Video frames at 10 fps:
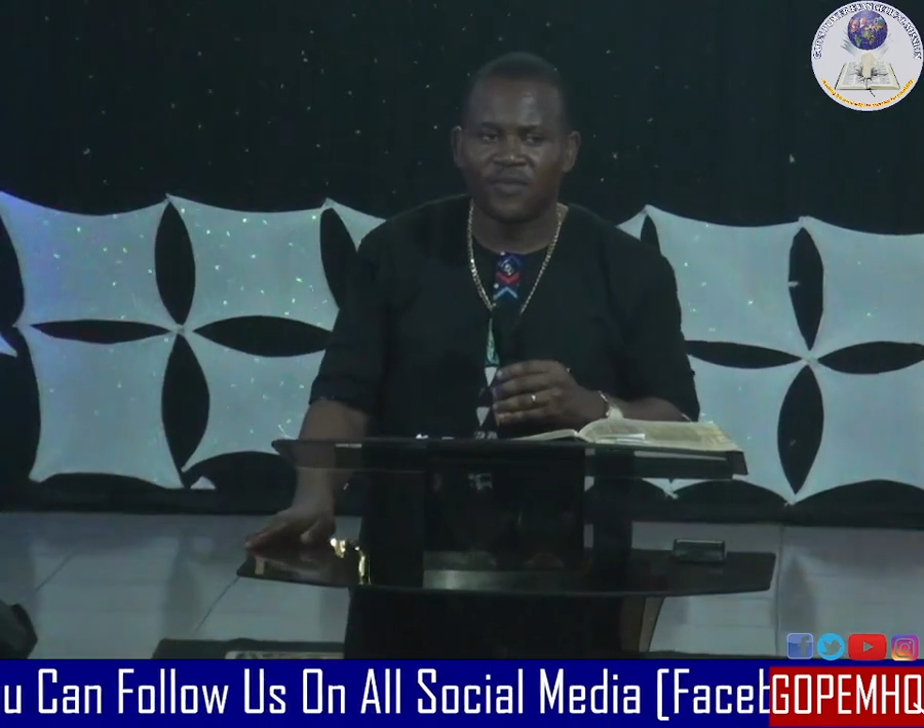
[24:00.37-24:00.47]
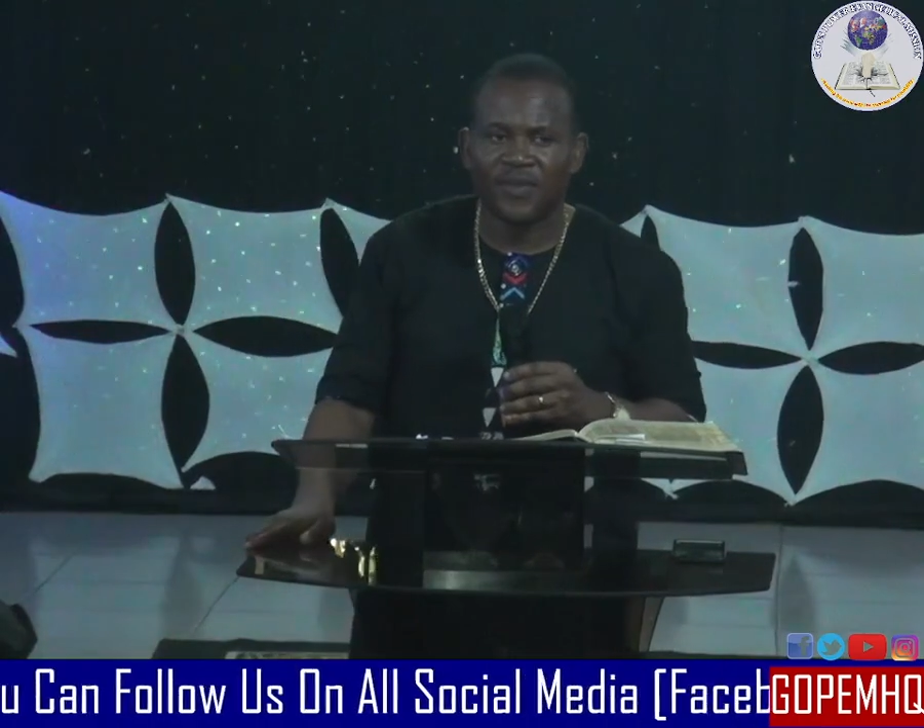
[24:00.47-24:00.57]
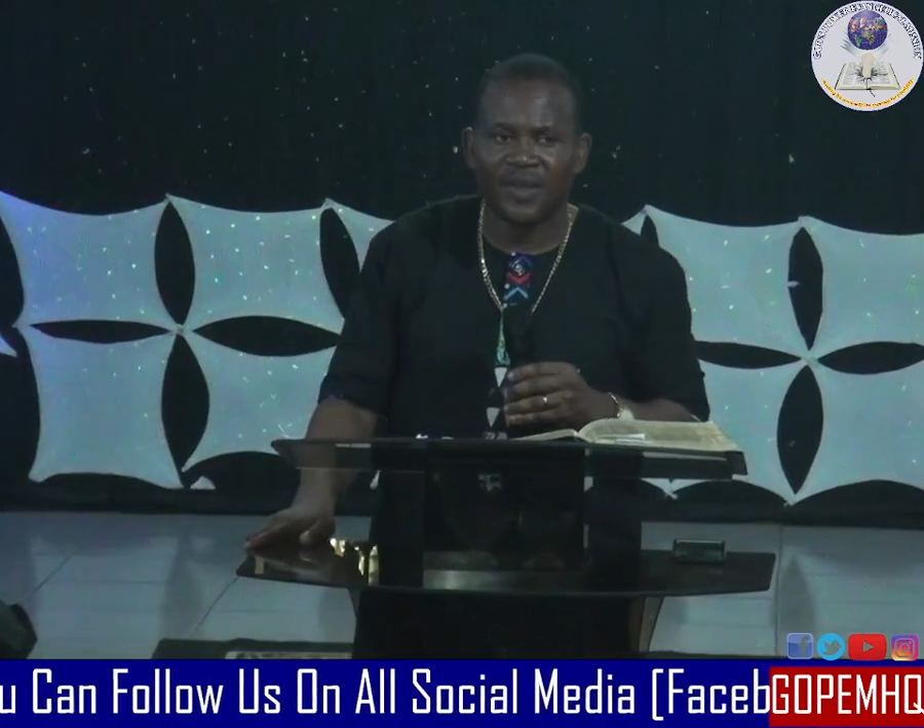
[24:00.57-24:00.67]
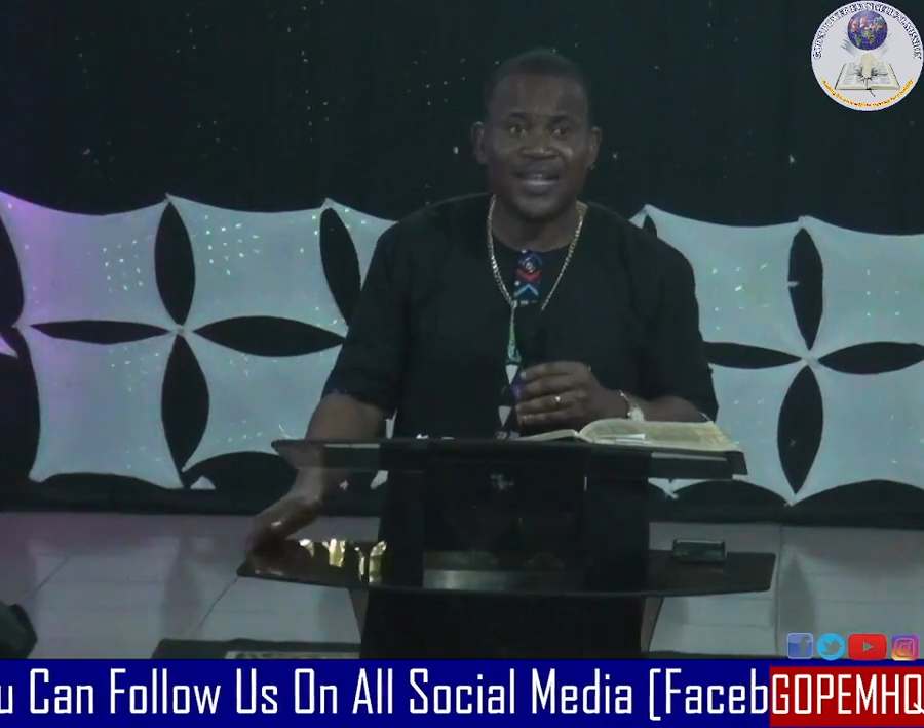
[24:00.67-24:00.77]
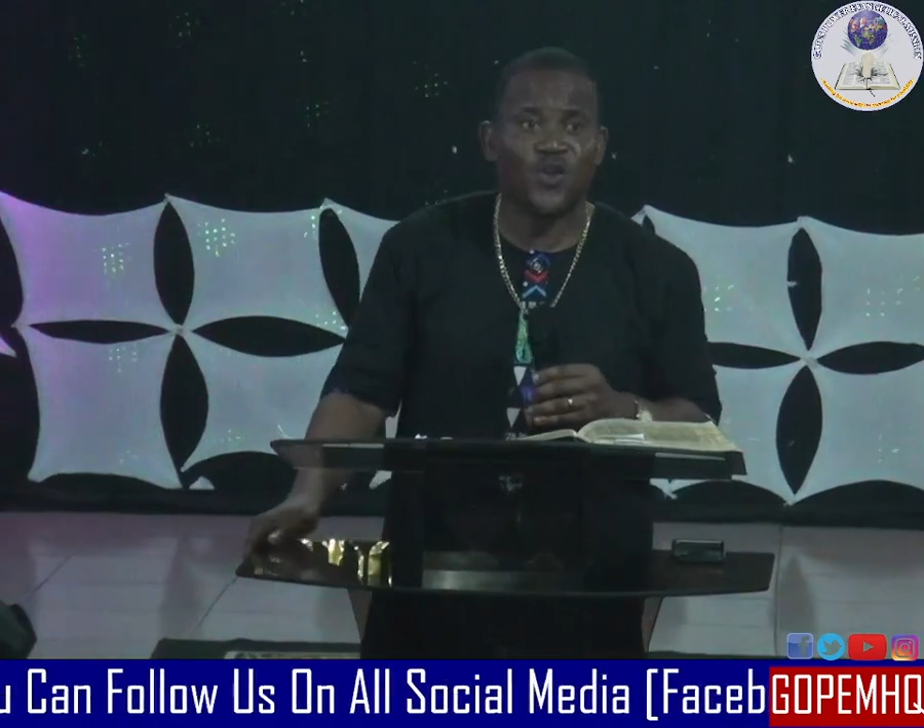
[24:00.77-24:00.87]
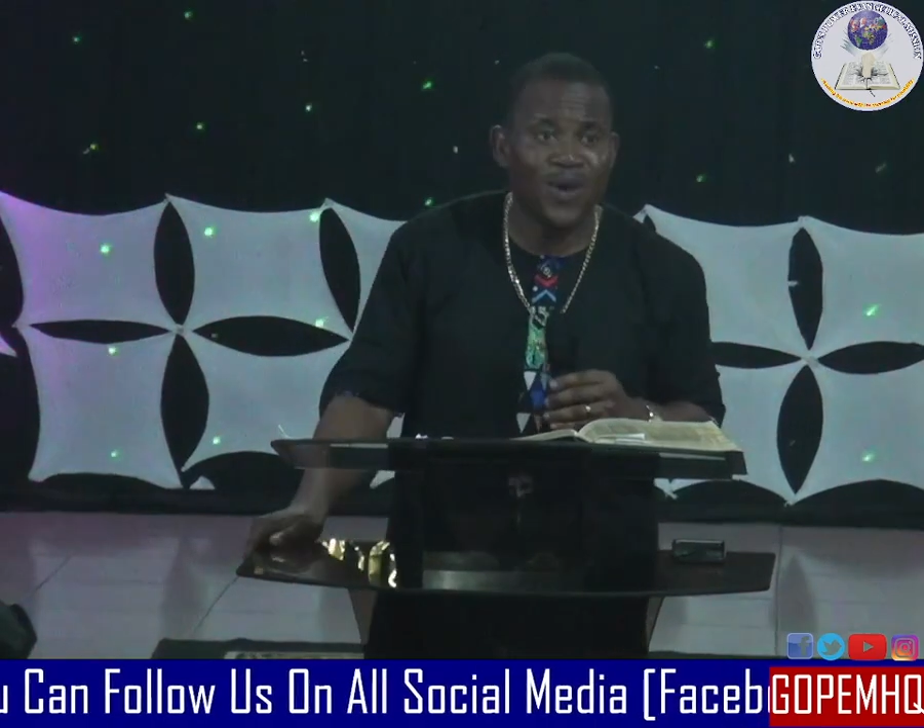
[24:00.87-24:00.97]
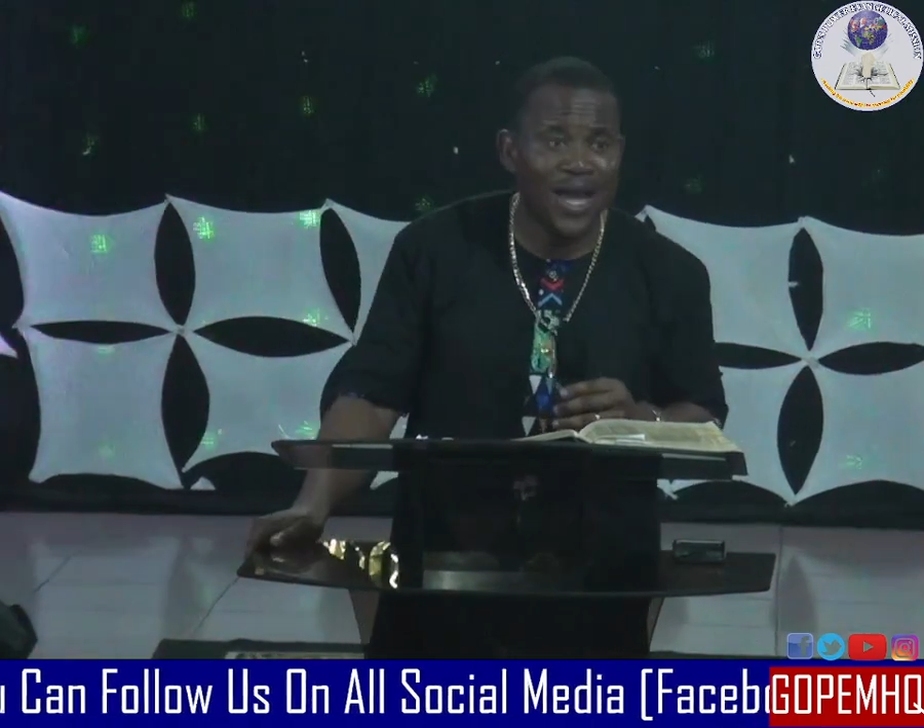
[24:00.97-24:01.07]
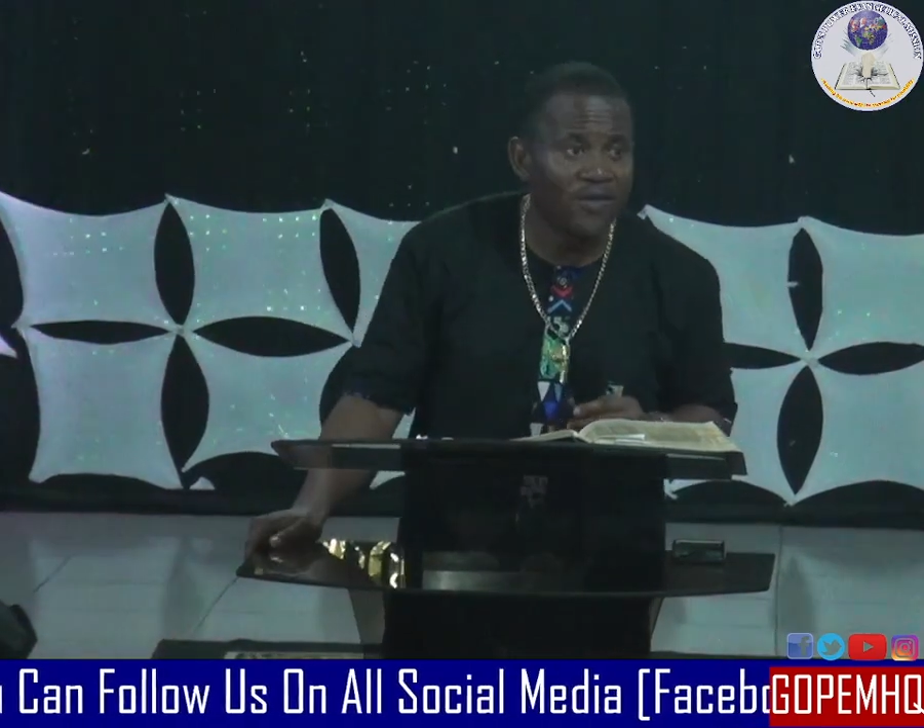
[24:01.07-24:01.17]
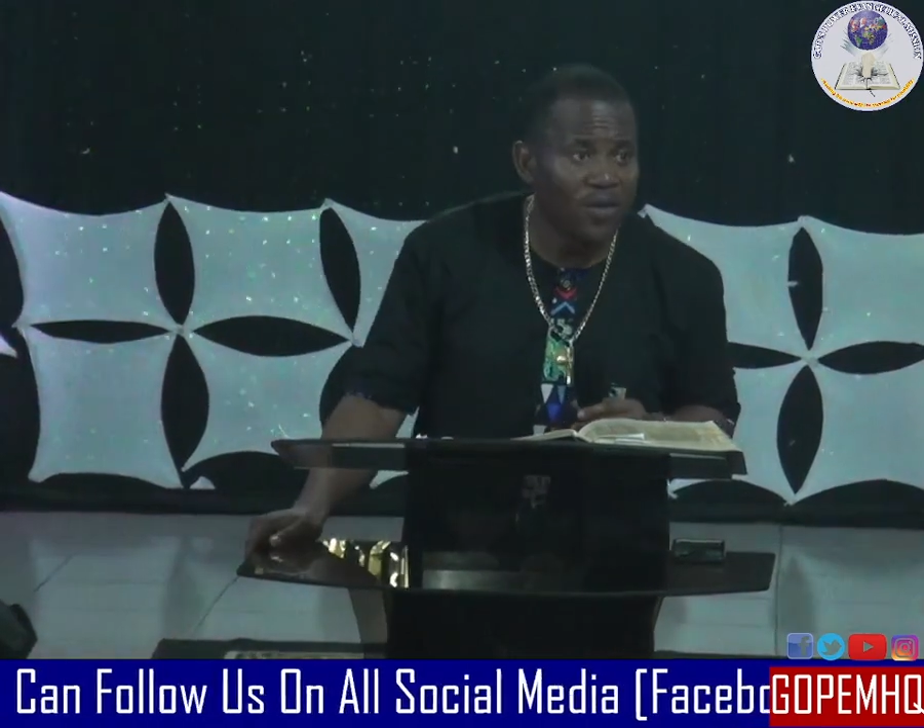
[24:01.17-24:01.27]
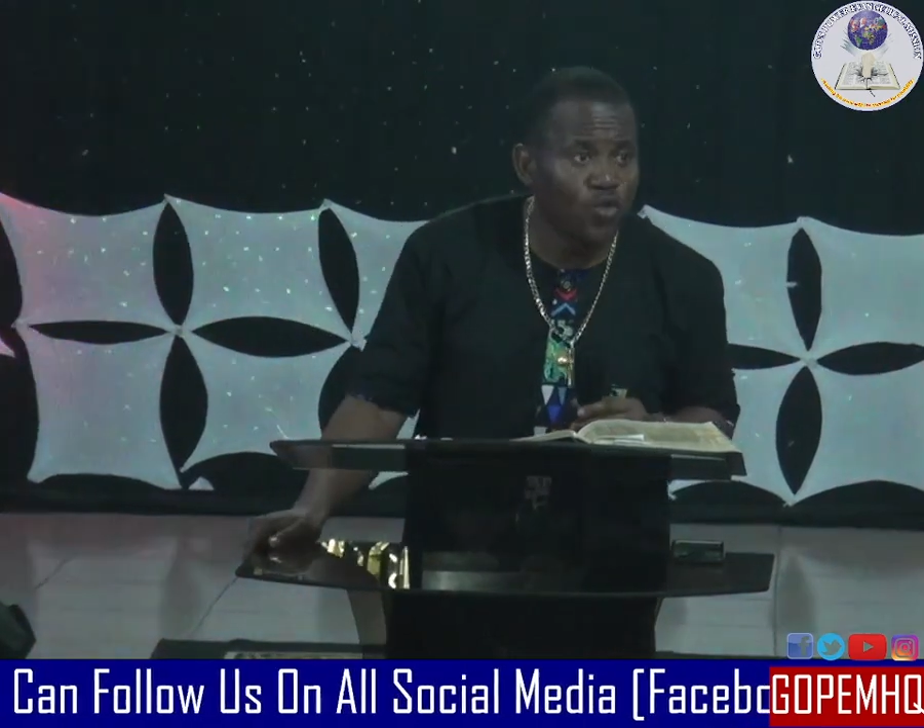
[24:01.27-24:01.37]
that you
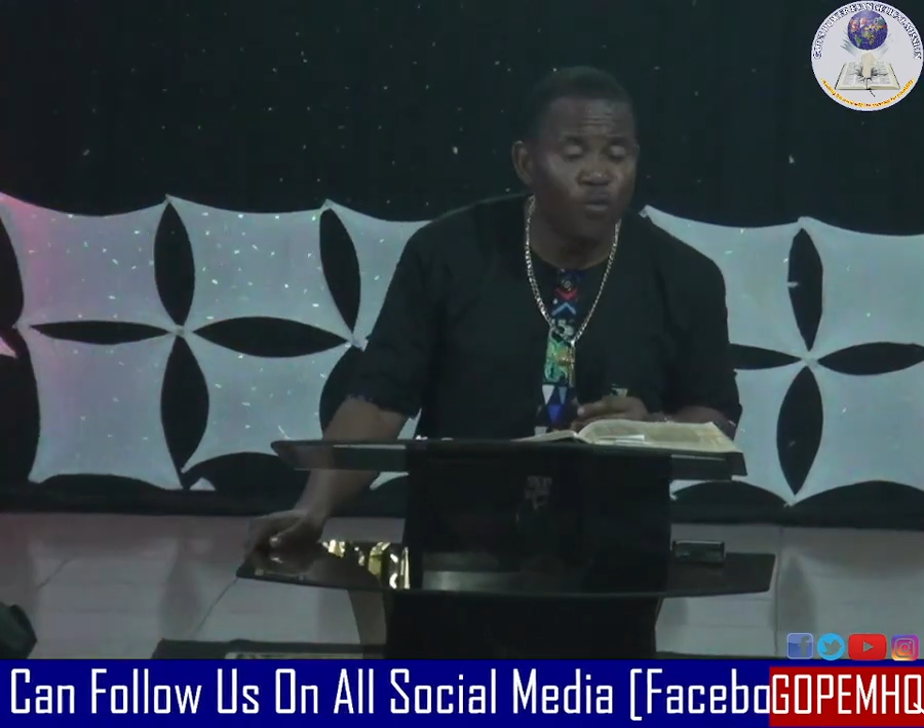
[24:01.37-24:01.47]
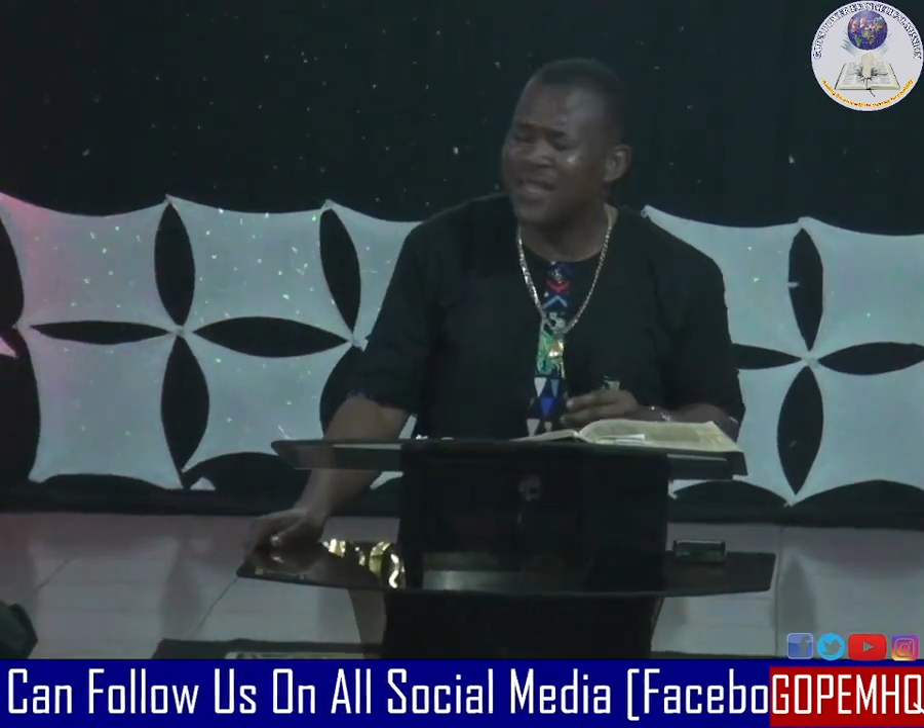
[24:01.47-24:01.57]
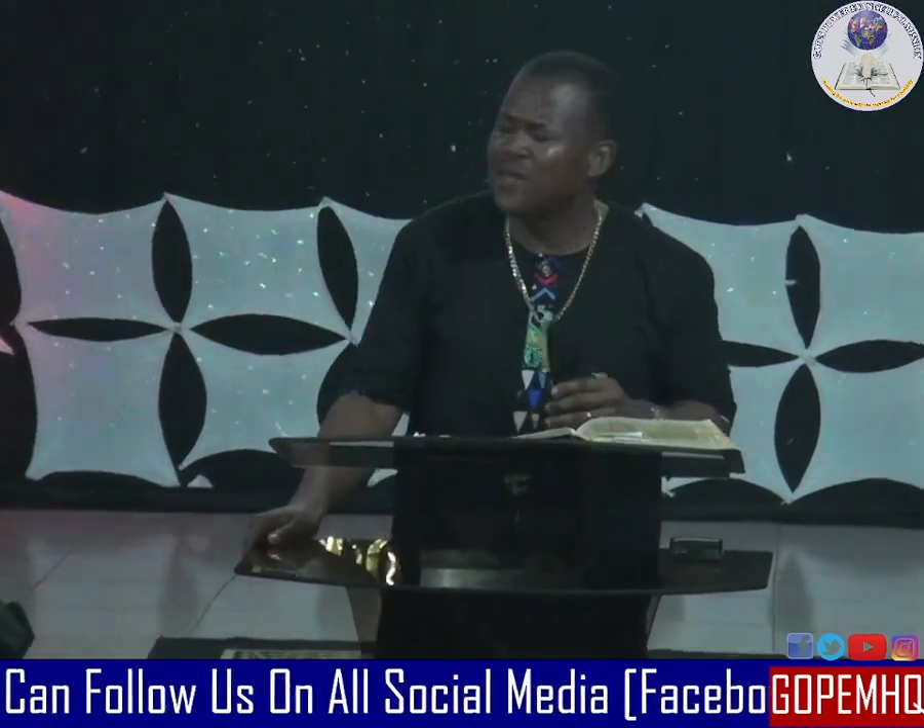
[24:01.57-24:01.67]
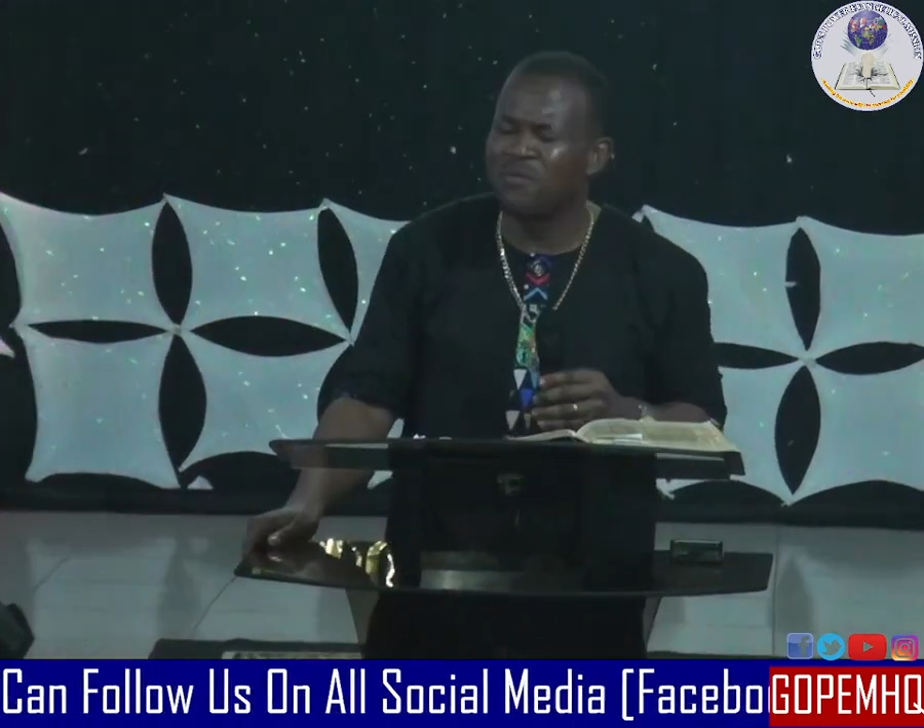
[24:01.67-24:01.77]
have. To ba ti